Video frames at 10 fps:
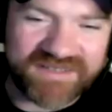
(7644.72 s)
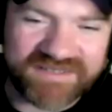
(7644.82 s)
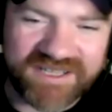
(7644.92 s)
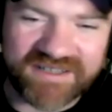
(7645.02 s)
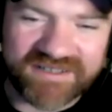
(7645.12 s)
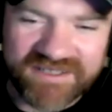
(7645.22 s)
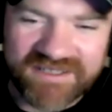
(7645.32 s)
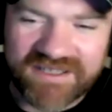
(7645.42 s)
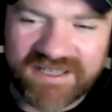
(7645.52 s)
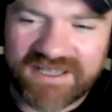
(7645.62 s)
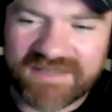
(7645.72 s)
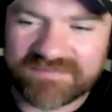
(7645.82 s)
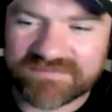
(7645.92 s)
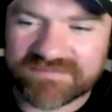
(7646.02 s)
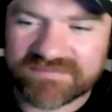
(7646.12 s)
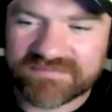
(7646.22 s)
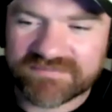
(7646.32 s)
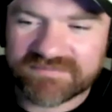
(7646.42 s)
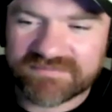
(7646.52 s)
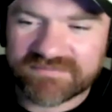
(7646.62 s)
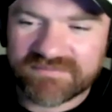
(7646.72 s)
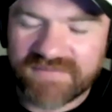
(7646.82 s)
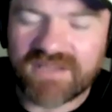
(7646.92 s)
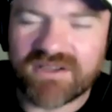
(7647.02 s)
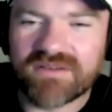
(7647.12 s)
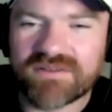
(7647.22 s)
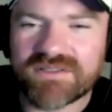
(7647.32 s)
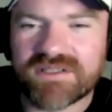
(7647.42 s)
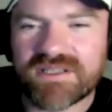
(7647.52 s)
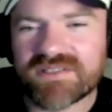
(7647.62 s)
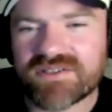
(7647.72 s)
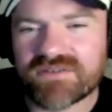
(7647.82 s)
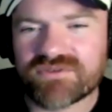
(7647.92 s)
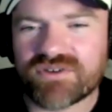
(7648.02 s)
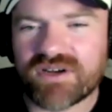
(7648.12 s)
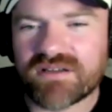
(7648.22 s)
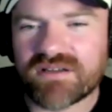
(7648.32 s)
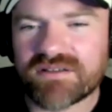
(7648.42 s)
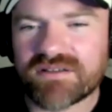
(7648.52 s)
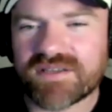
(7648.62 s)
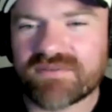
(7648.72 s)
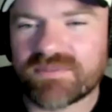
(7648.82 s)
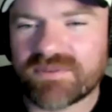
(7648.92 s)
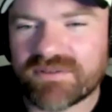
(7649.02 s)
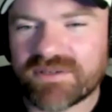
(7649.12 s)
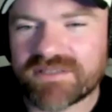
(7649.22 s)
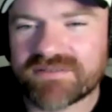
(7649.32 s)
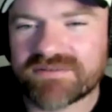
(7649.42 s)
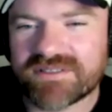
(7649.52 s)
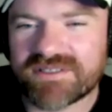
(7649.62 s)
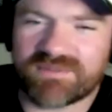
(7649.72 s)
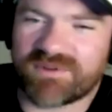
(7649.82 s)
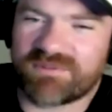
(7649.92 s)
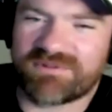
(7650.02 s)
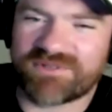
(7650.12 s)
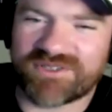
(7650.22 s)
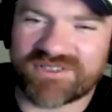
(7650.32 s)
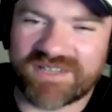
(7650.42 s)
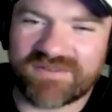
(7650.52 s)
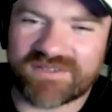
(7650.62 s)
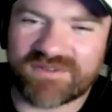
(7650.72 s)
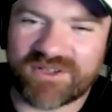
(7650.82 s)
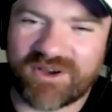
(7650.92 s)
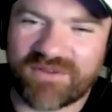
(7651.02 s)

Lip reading: yeah. Um, Are you going to the internal trial on the 7th, by the way? This is probably, we should have saved this for off